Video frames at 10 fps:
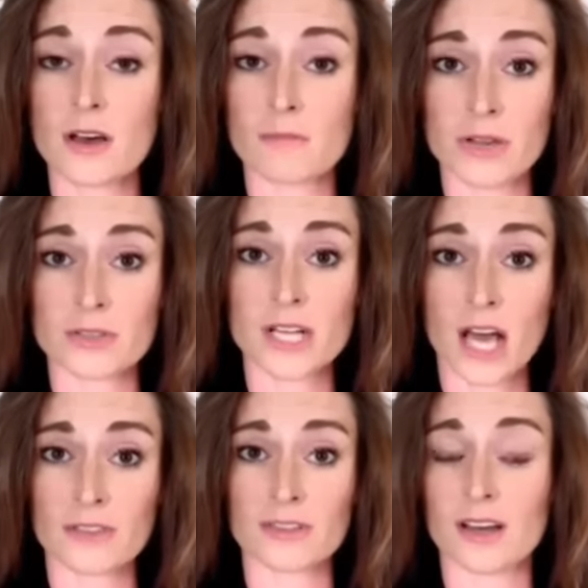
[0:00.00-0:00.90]
most
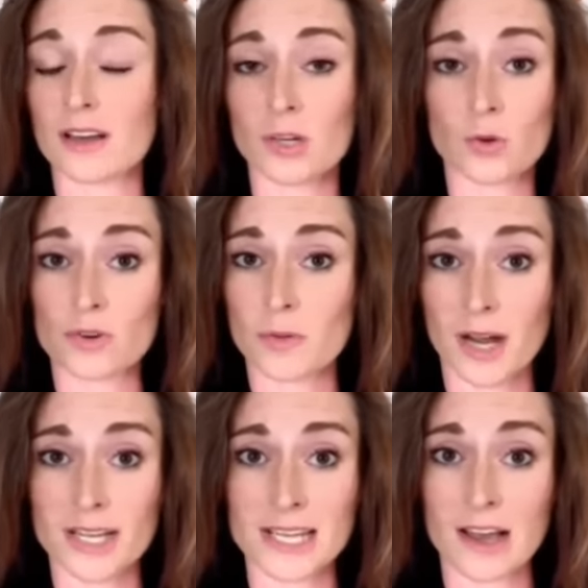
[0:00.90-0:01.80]
other
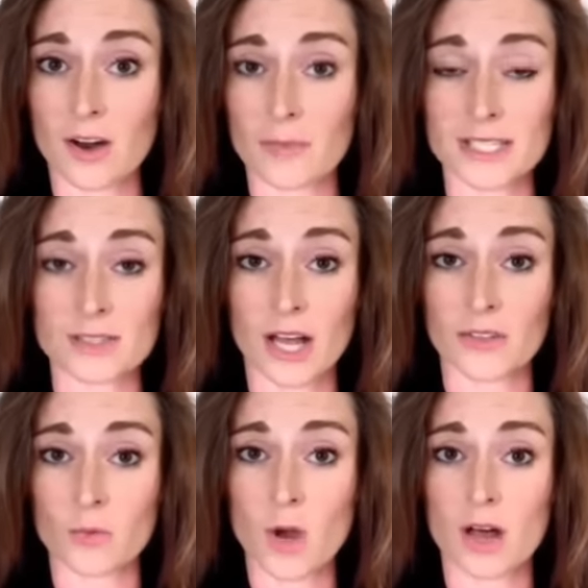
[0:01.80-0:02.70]
law-abiding armies
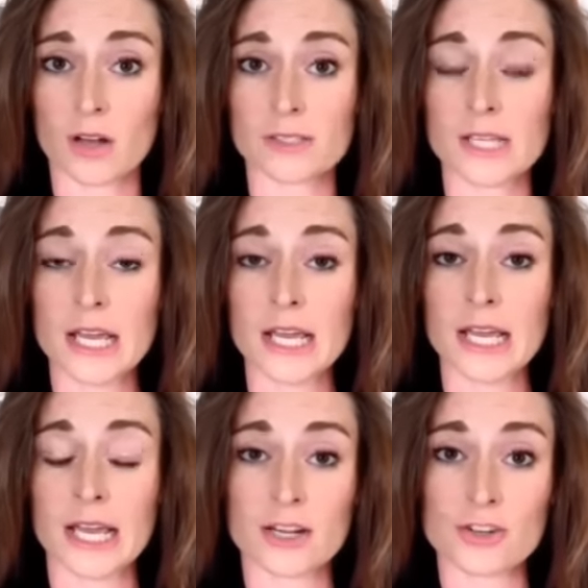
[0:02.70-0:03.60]
around the world
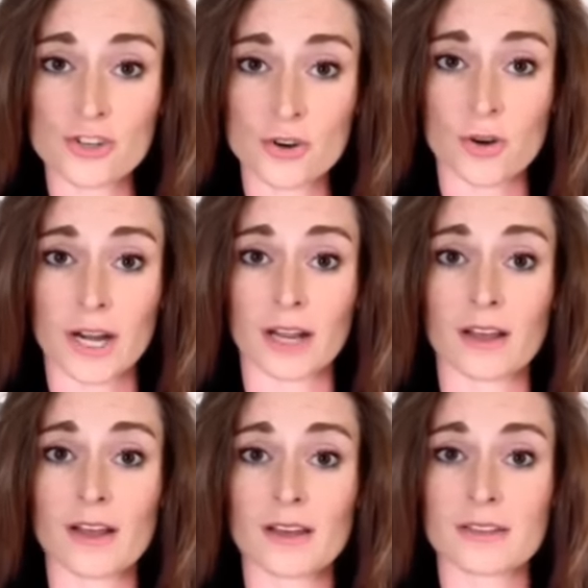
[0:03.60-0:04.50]
in
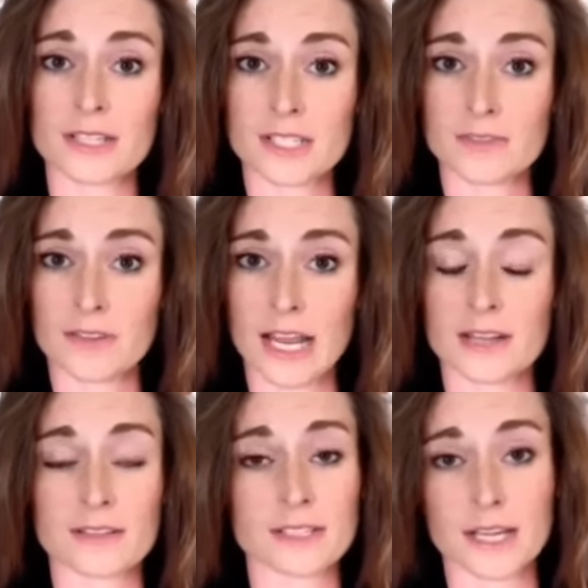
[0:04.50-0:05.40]
ensuring that
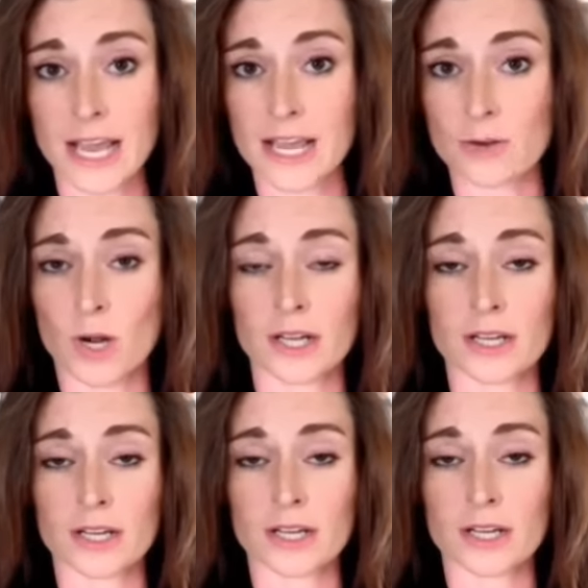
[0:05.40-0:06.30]
civilians and aid
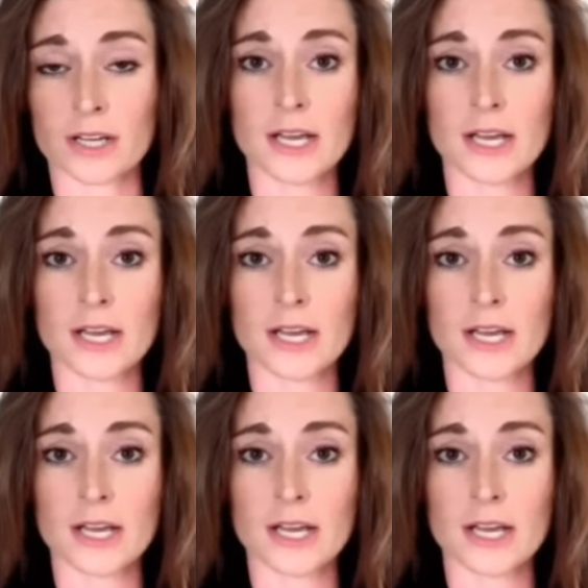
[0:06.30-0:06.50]
workers